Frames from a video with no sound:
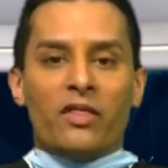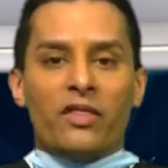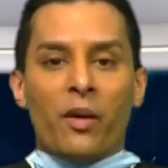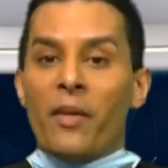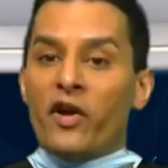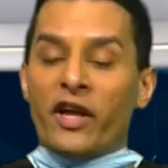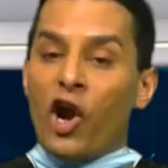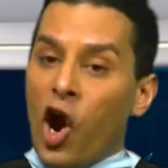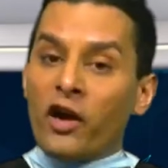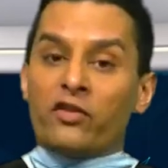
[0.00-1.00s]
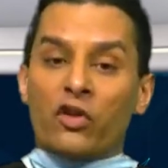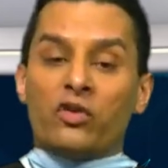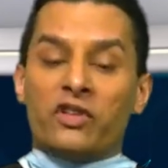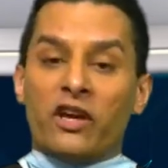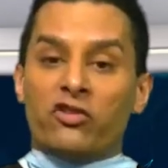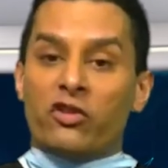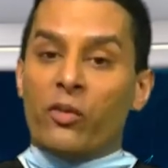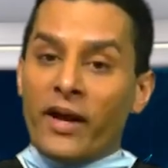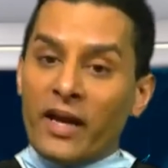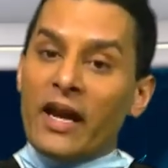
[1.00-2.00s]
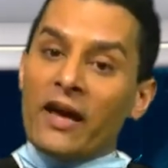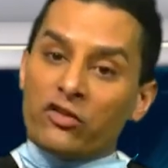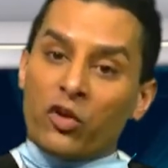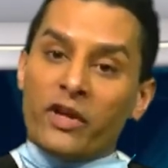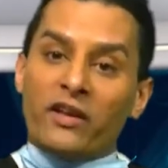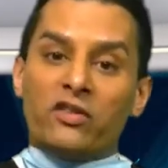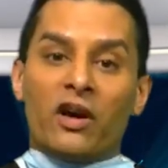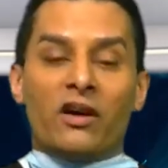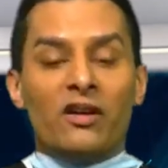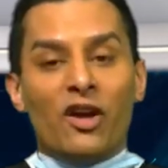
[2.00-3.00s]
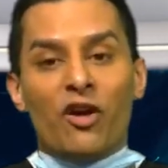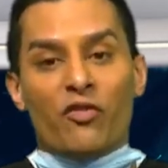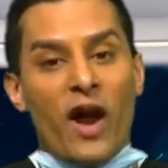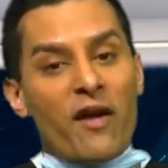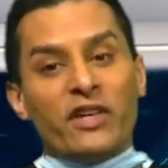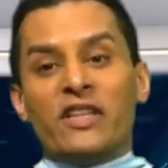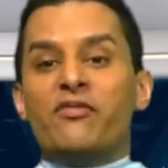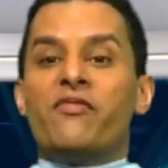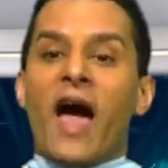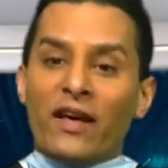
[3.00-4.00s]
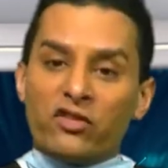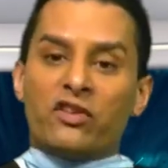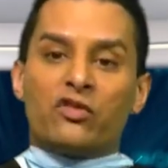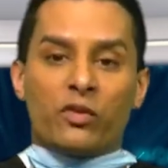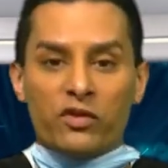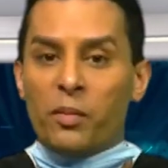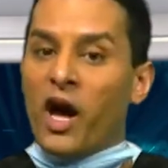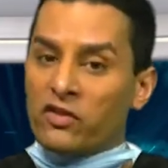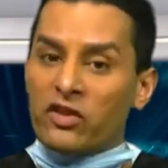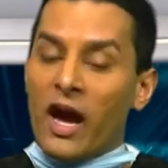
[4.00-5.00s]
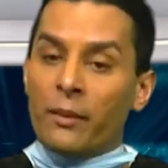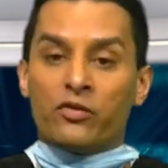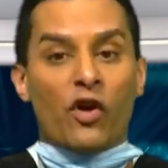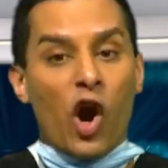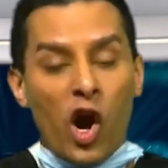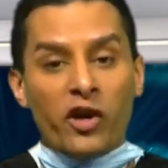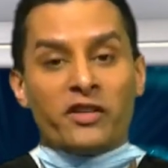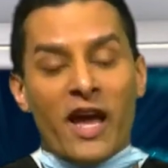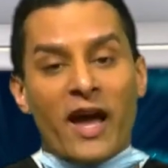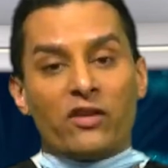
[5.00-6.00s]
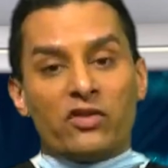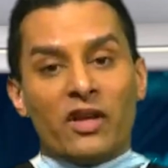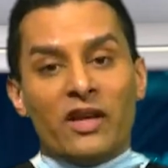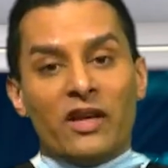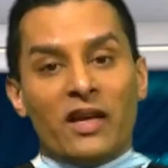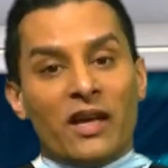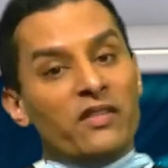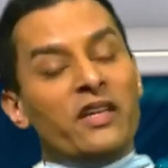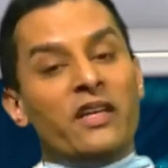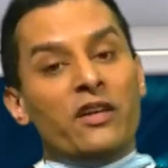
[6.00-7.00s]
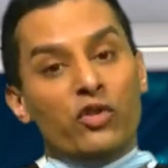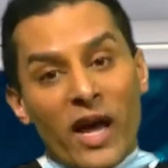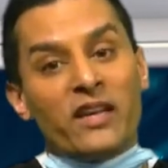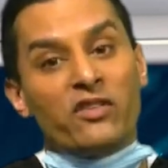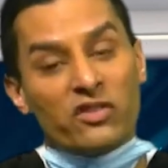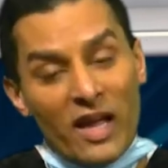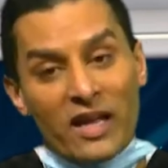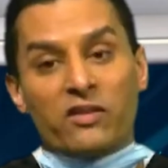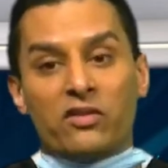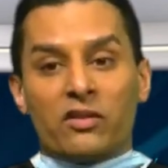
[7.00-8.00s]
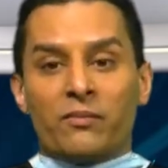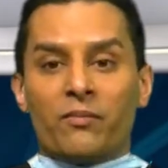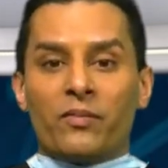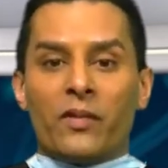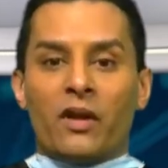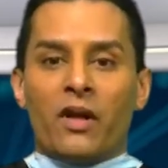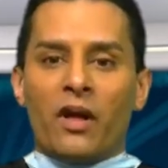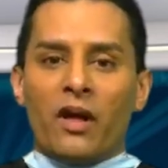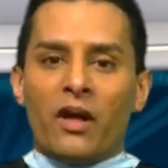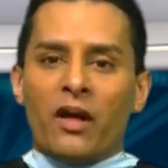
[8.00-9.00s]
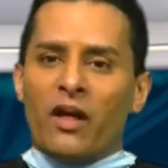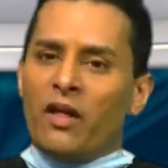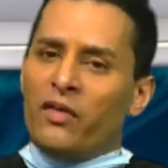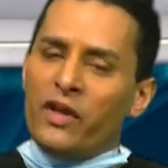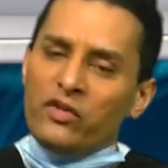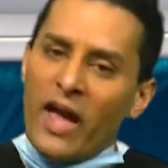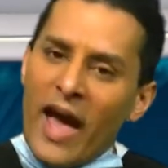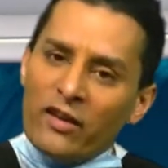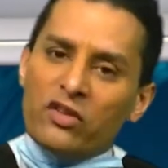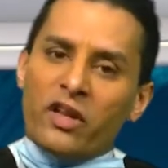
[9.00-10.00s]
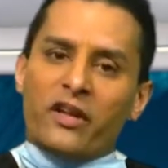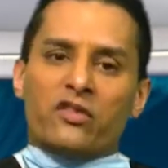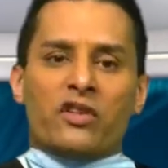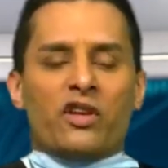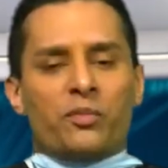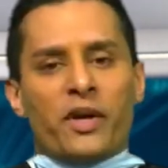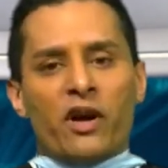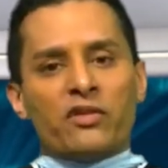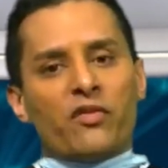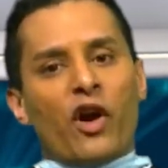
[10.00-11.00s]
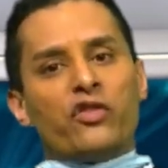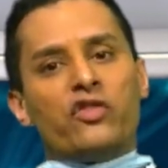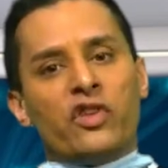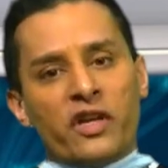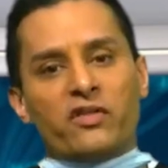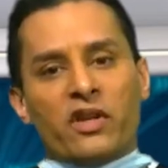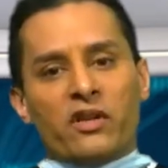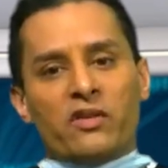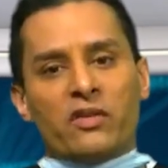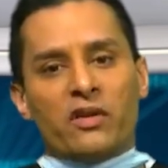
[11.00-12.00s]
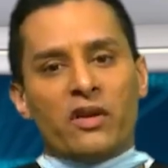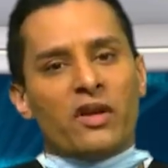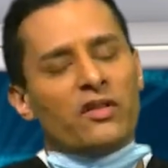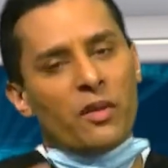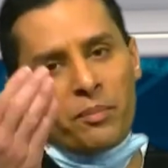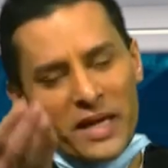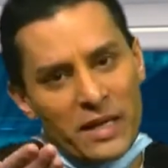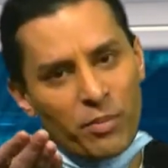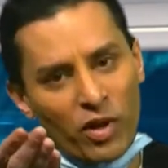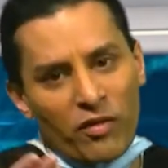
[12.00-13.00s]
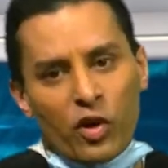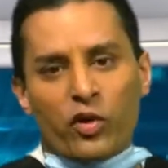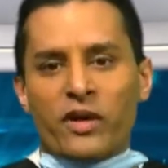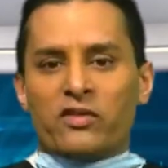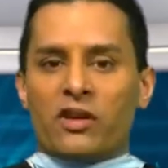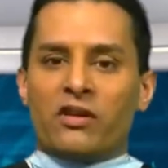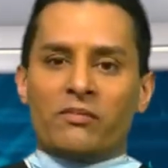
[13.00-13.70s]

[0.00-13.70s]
The American Heart Association recognized Odessa for having the fastest response times for heart attacks in the United States. This excellence is because of our citizens, the people of Odessa,